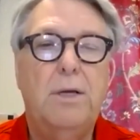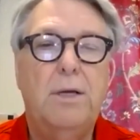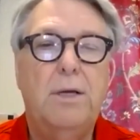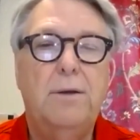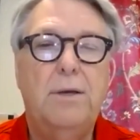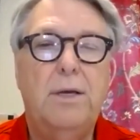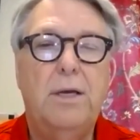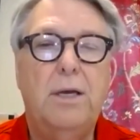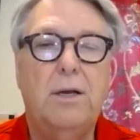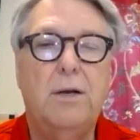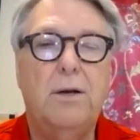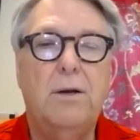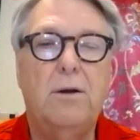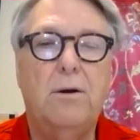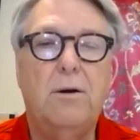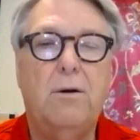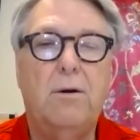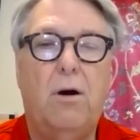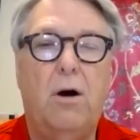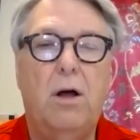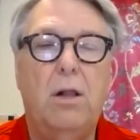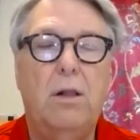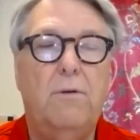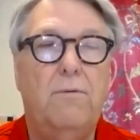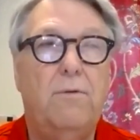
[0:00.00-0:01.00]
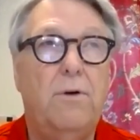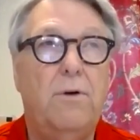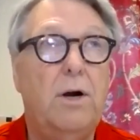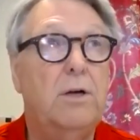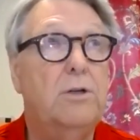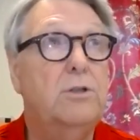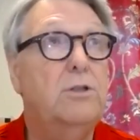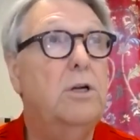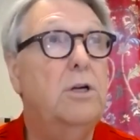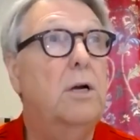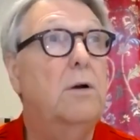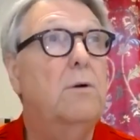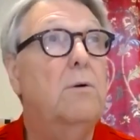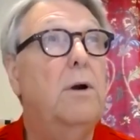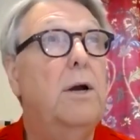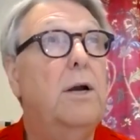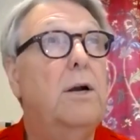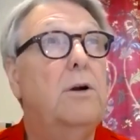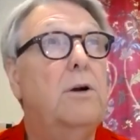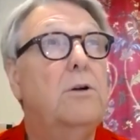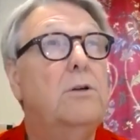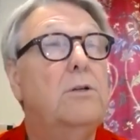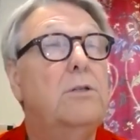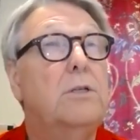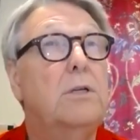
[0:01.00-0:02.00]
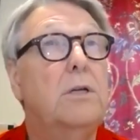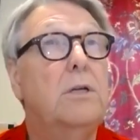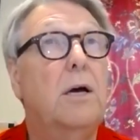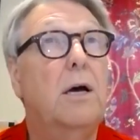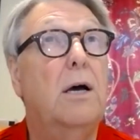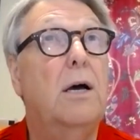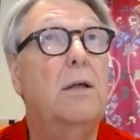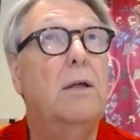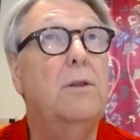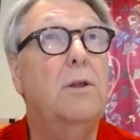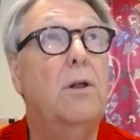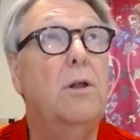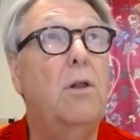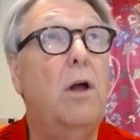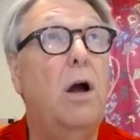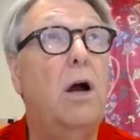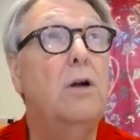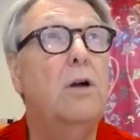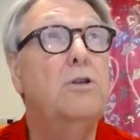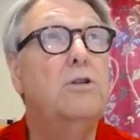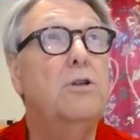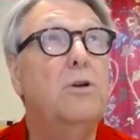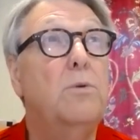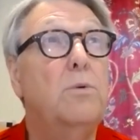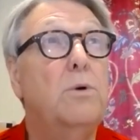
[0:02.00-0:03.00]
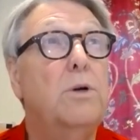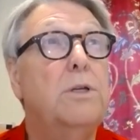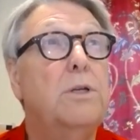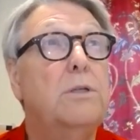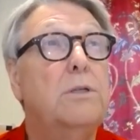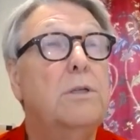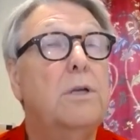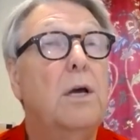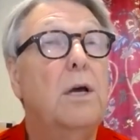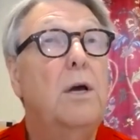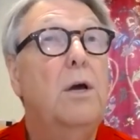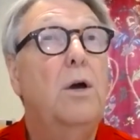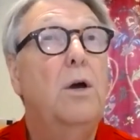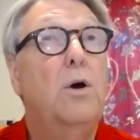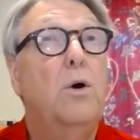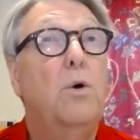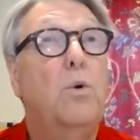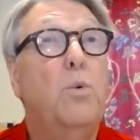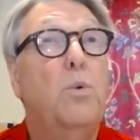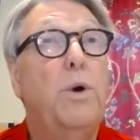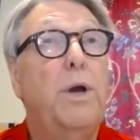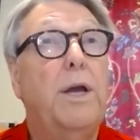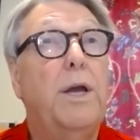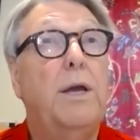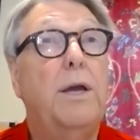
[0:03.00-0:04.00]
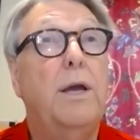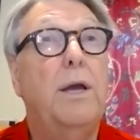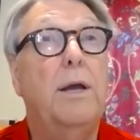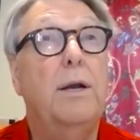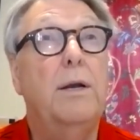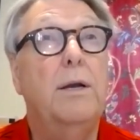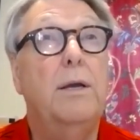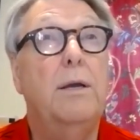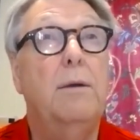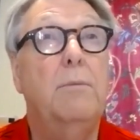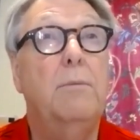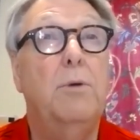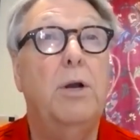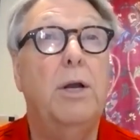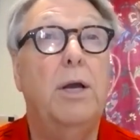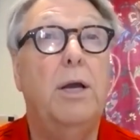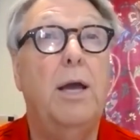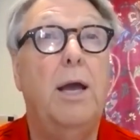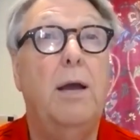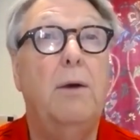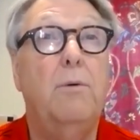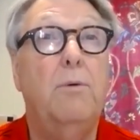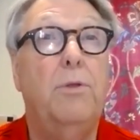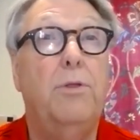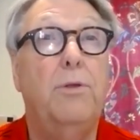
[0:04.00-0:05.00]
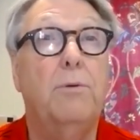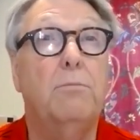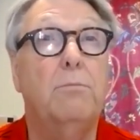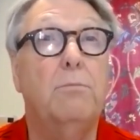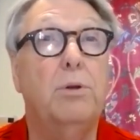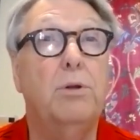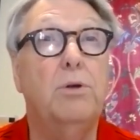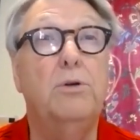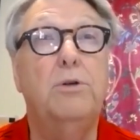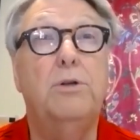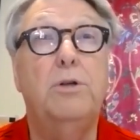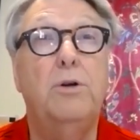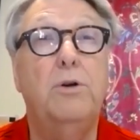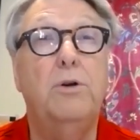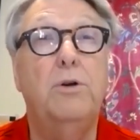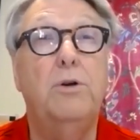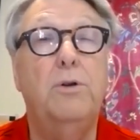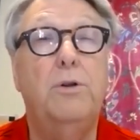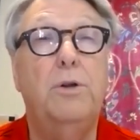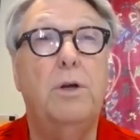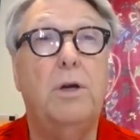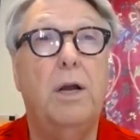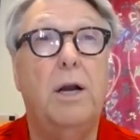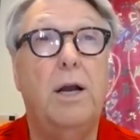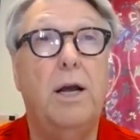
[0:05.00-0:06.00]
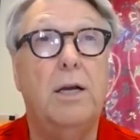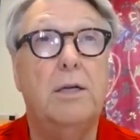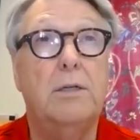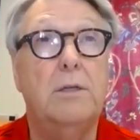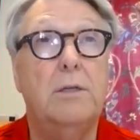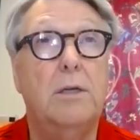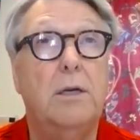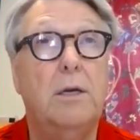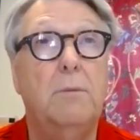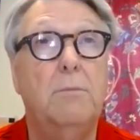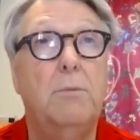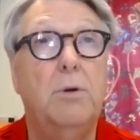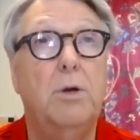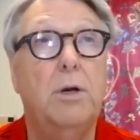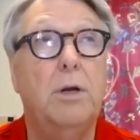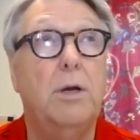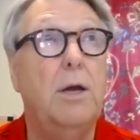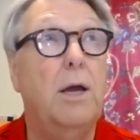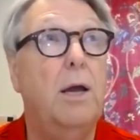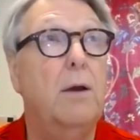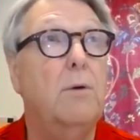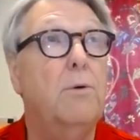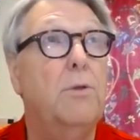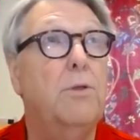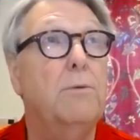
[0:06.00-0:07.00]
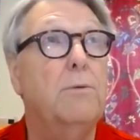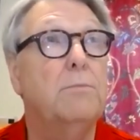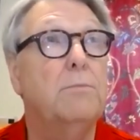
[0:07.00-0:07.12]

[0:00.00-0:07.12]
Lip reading: In all of our generators, the larger ones, we can communicate with them Bluetooth. You can actually communicate with them